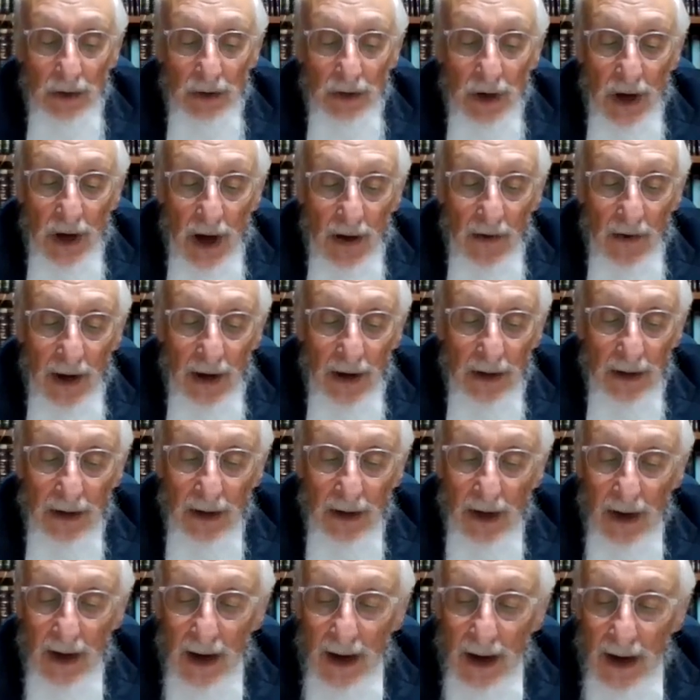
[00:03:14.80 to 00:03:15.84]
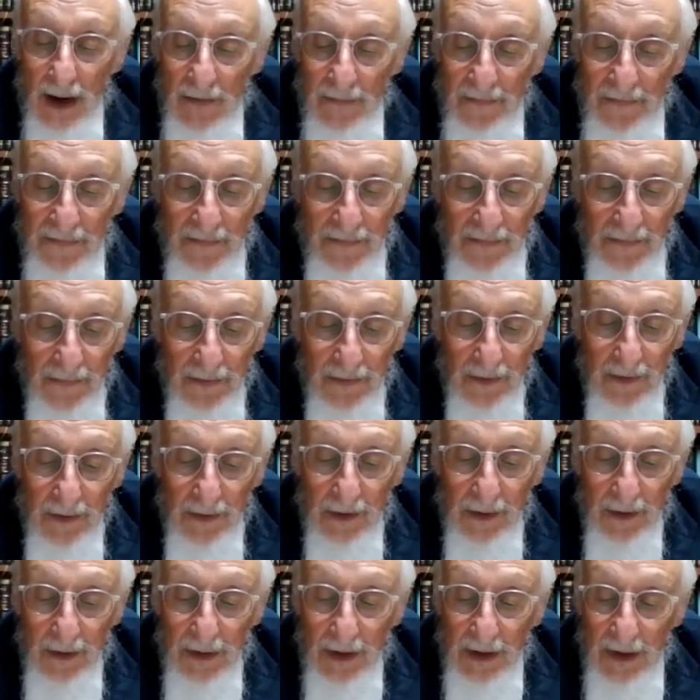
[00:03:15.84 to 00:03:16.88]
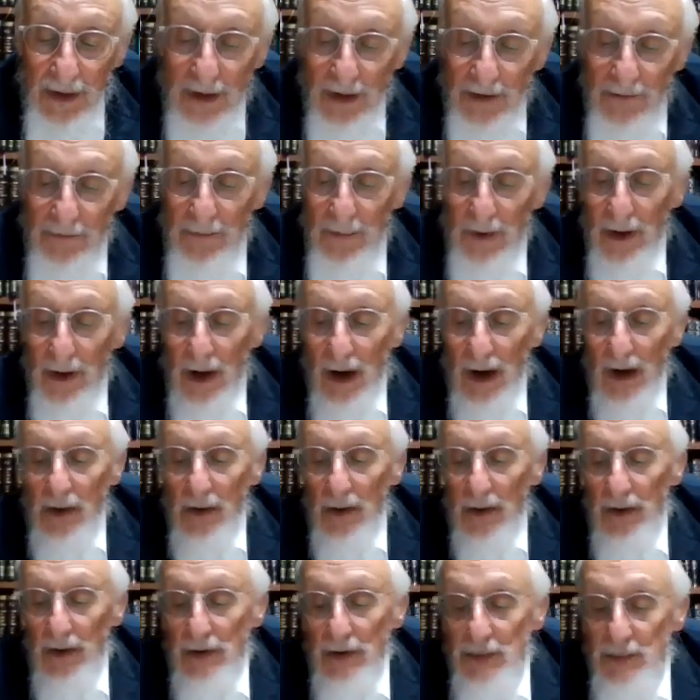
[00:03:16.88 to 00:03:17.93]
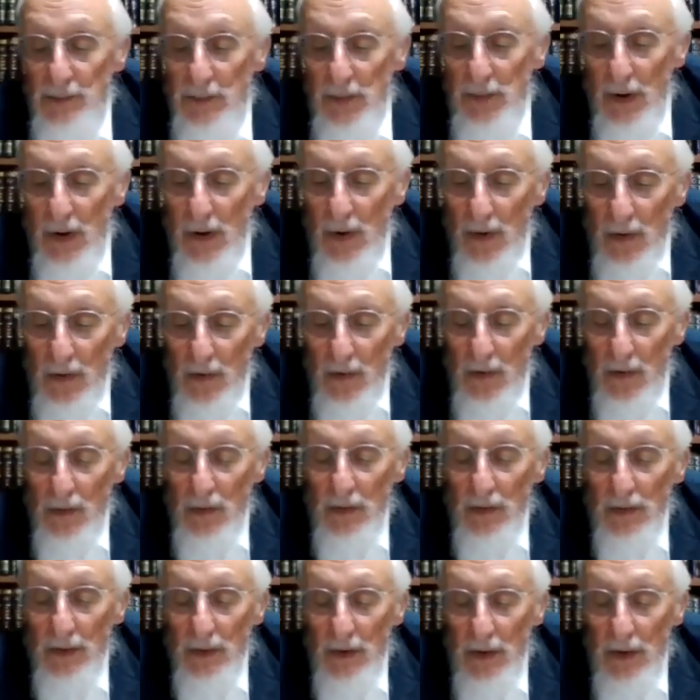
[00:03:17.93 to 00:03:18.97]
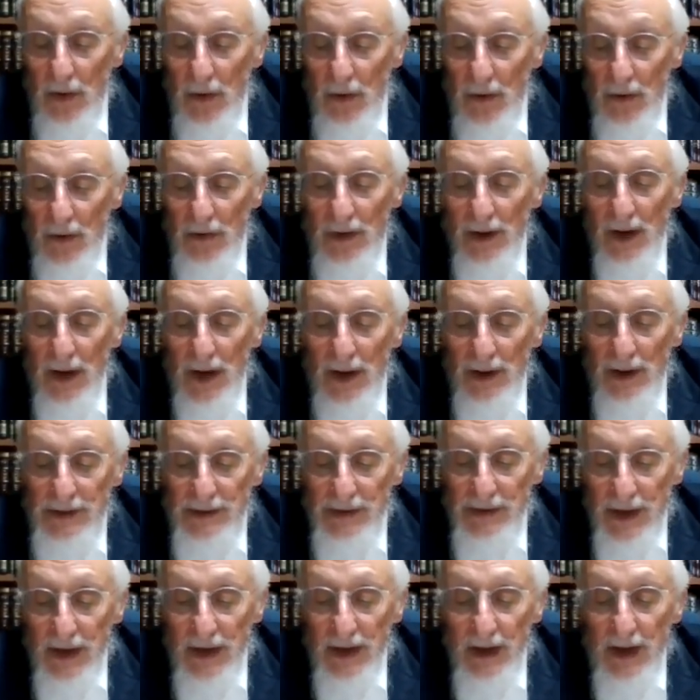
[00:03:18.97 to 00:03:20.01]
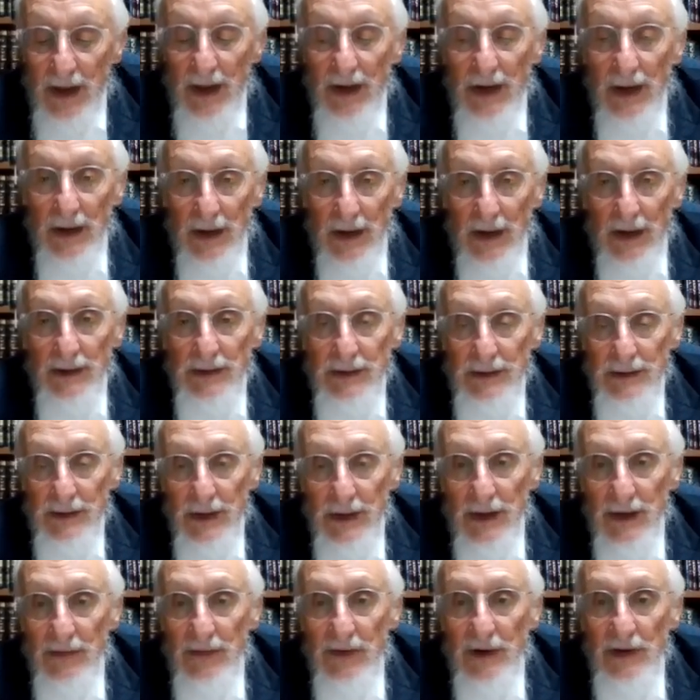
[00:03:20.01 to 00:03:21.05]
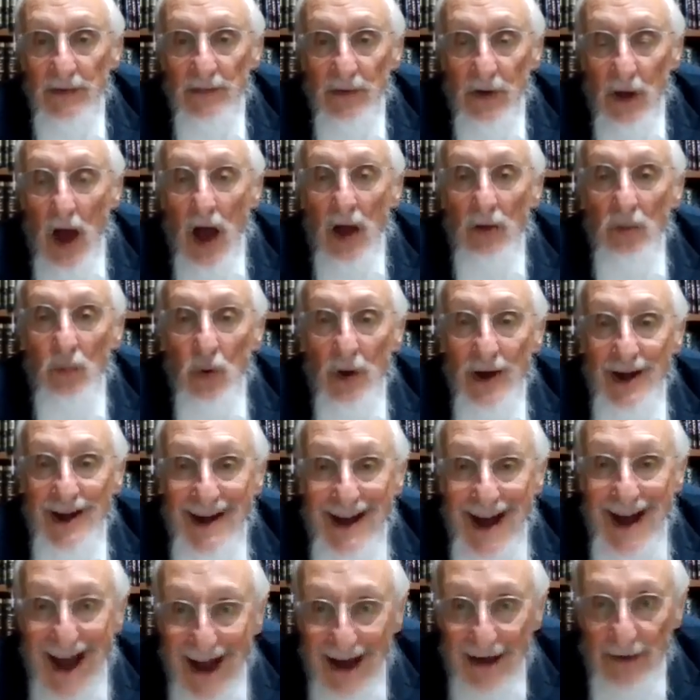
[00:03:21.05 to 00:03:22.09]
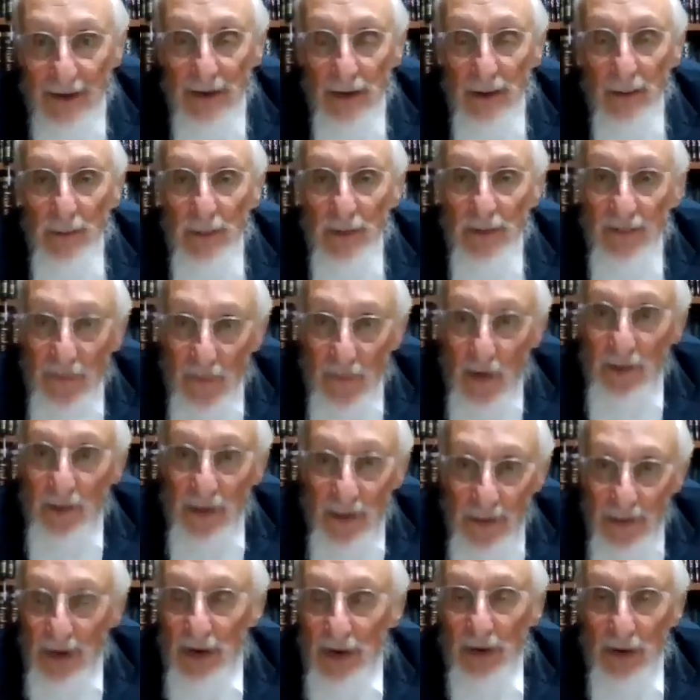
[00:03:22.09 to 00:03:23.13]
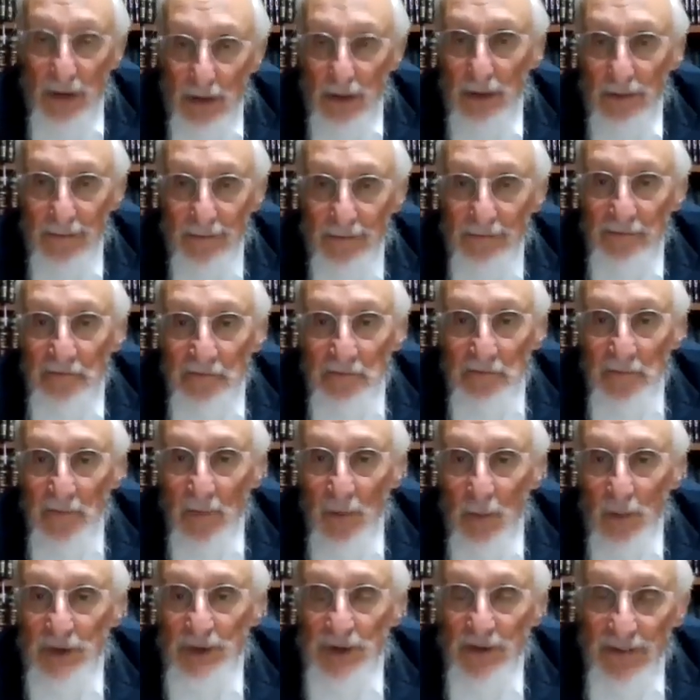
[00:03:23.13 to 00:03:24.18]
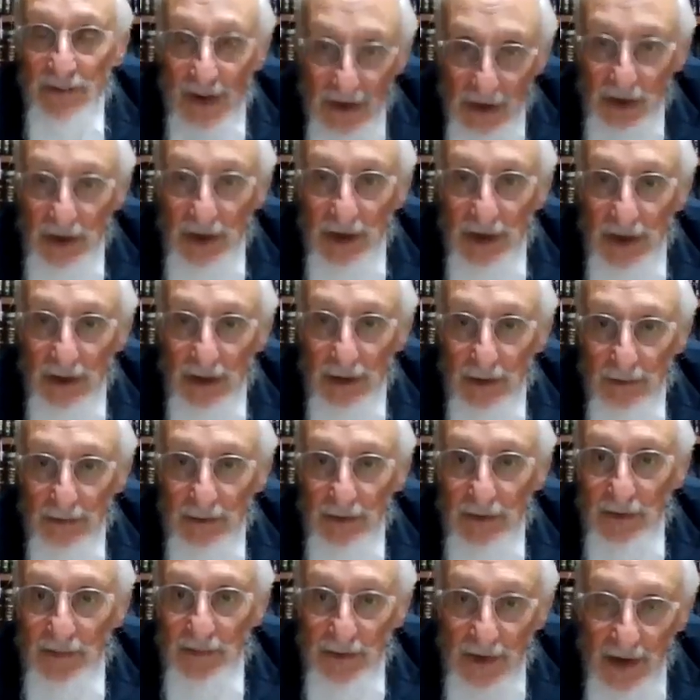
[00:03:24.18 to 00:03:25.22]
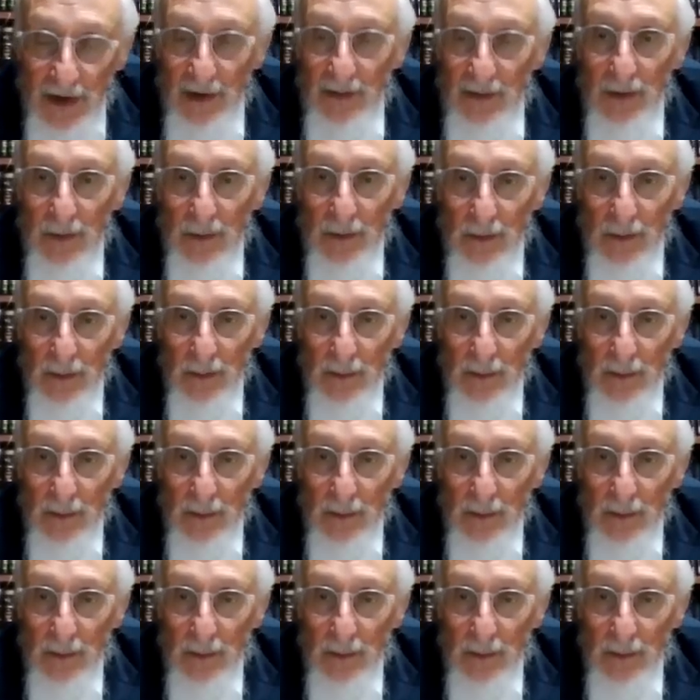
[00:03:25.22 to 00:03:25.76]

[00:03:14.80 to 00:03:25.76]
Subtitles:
Shahare af im HaKadosh Baruch Hu lo yaseh et hanes. Even if God would not perform the miracle, which eventually defeated